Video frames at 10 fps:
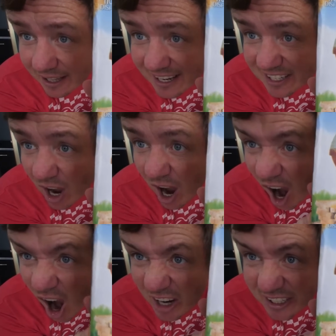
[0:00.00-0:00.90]
That is a
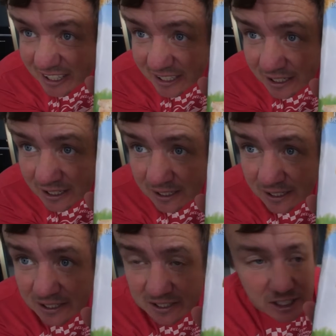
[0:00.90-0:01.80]
honey
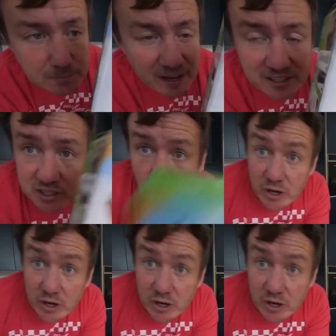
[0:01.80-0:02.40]
dispenser.